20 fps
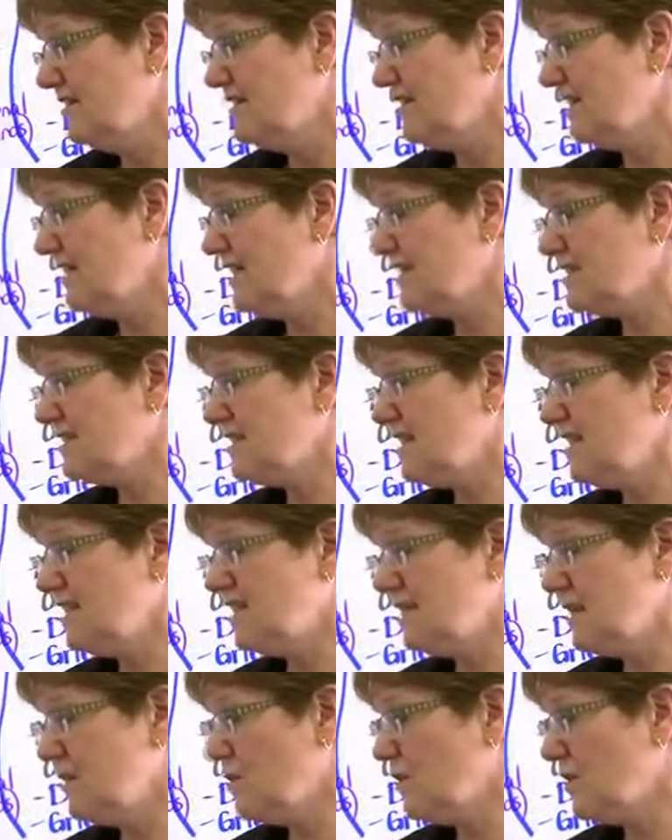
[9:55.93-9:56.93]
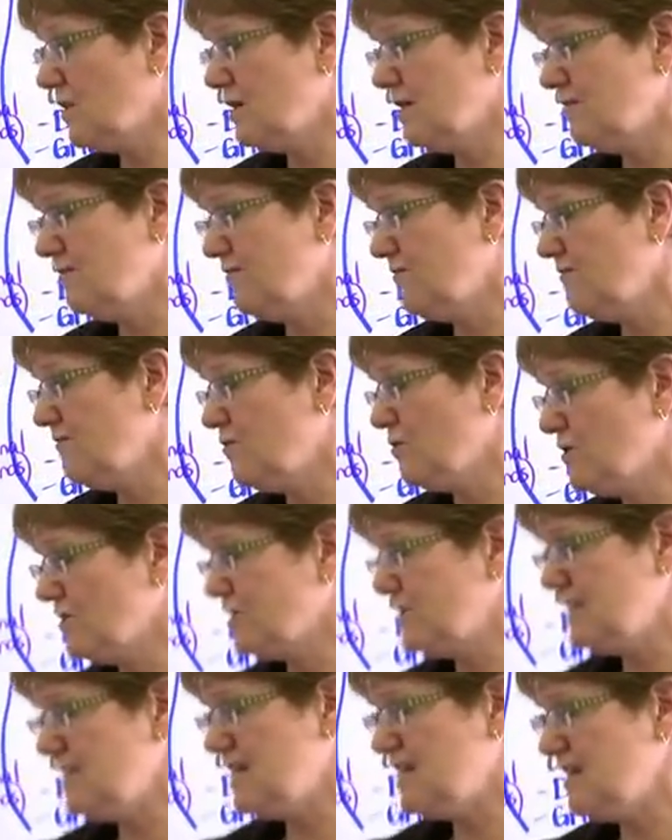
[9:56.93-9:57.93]
let's say they were
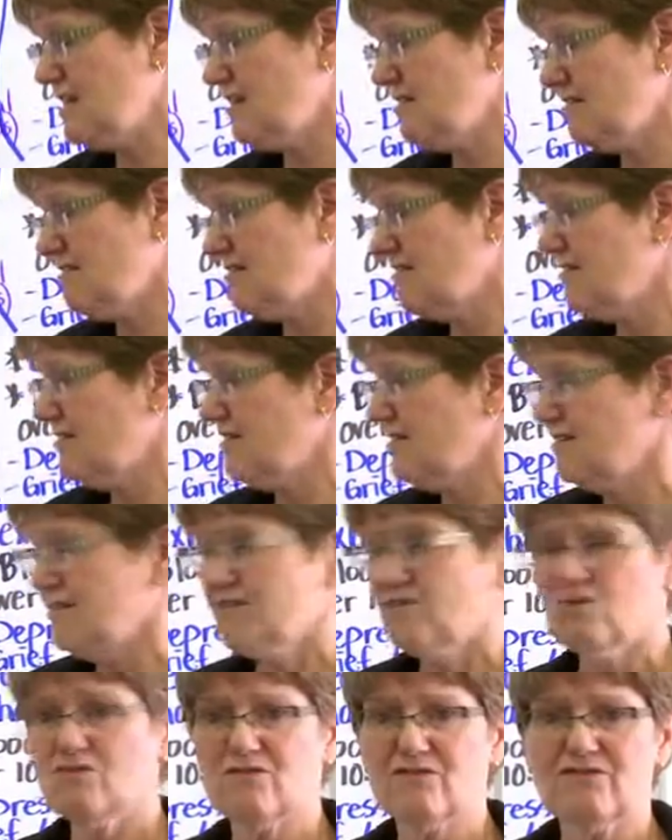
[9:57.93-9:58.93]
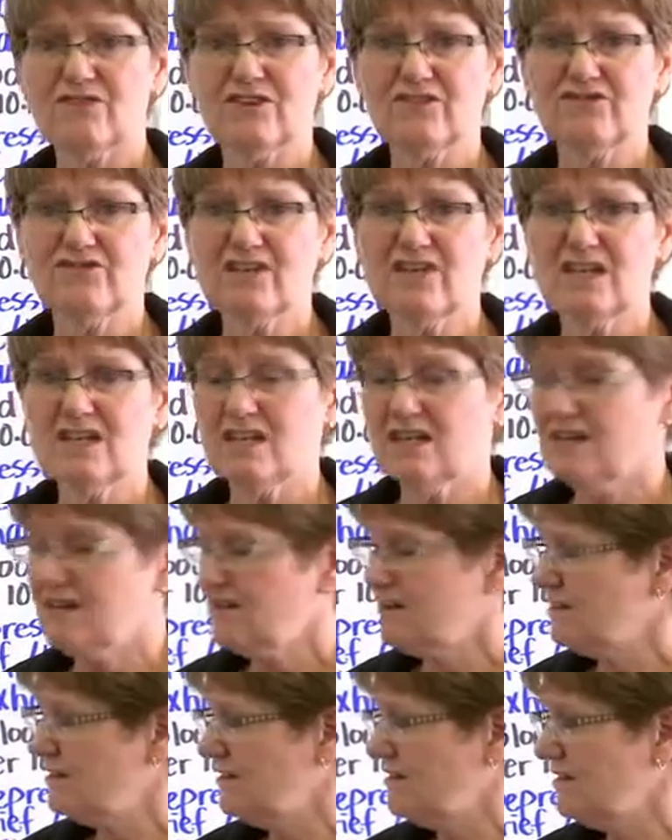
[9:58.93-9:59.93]
14 or 15,
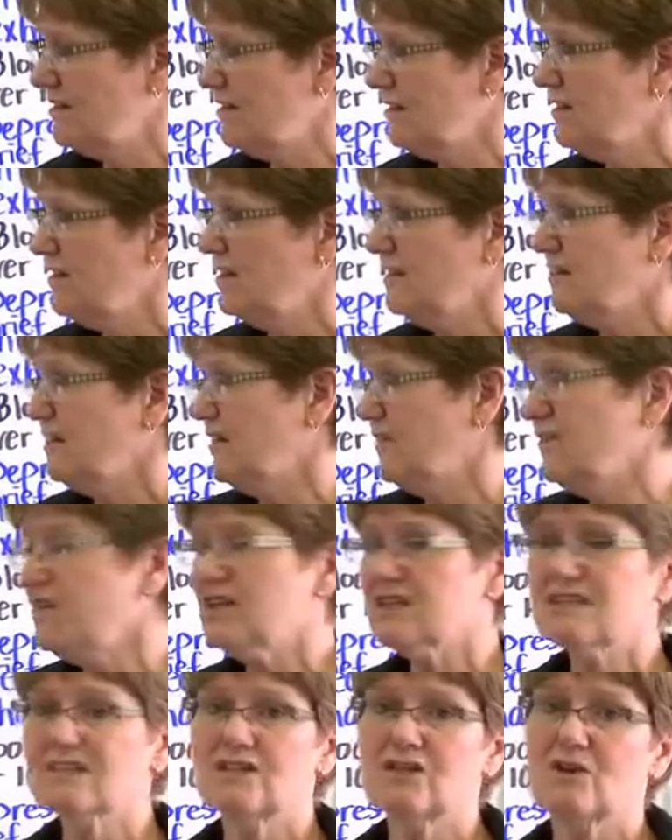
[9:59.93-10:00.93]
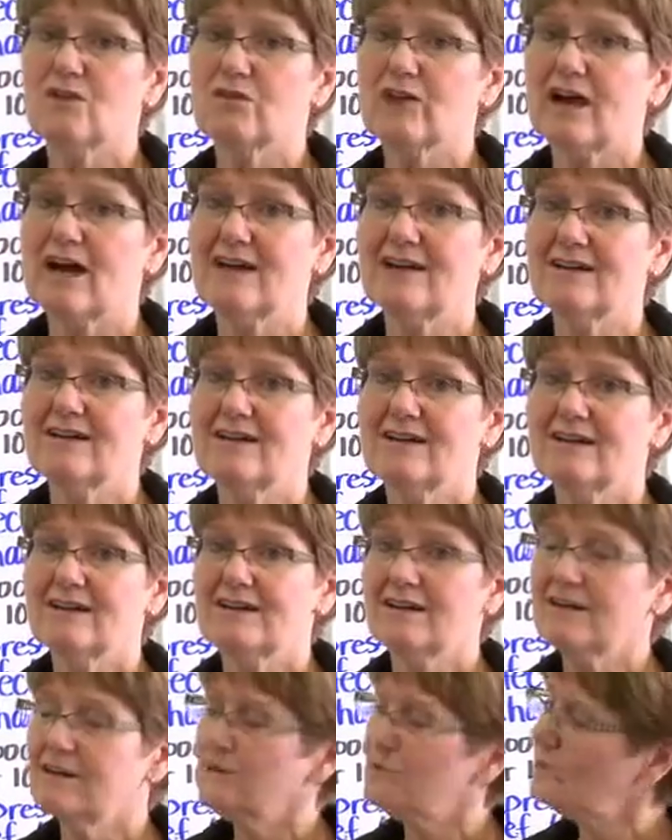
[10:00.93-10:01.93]
liver doesn't know that.
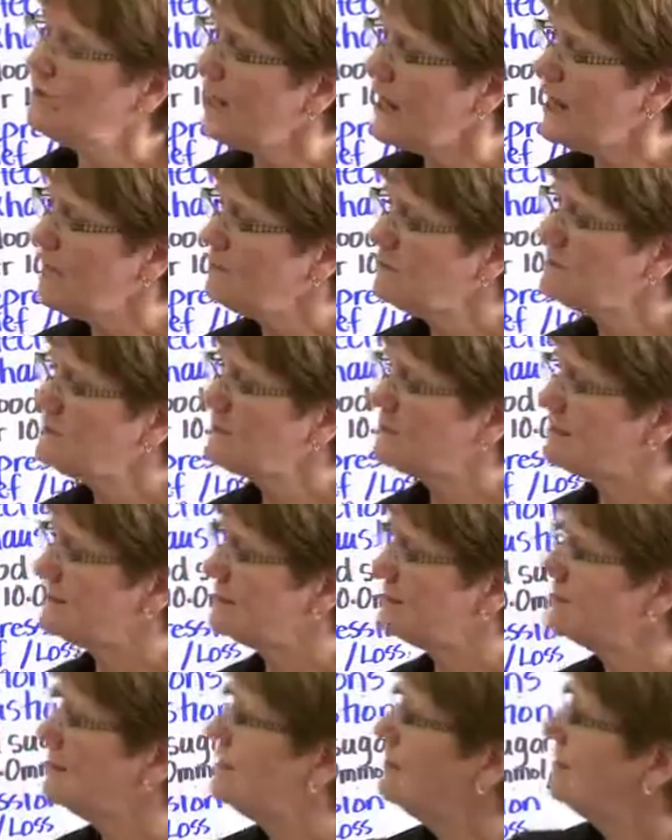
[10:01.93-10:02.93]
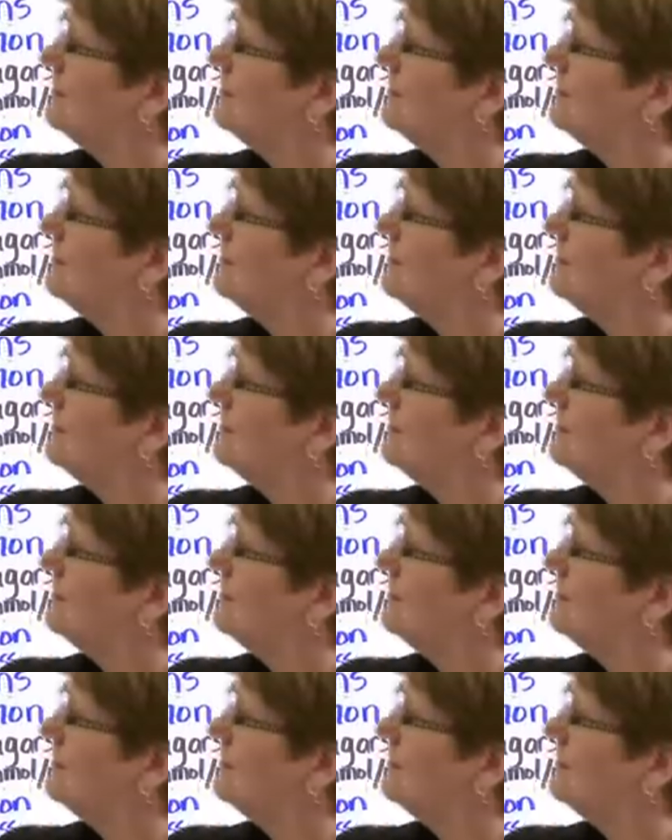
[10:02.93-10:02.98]
What happens is,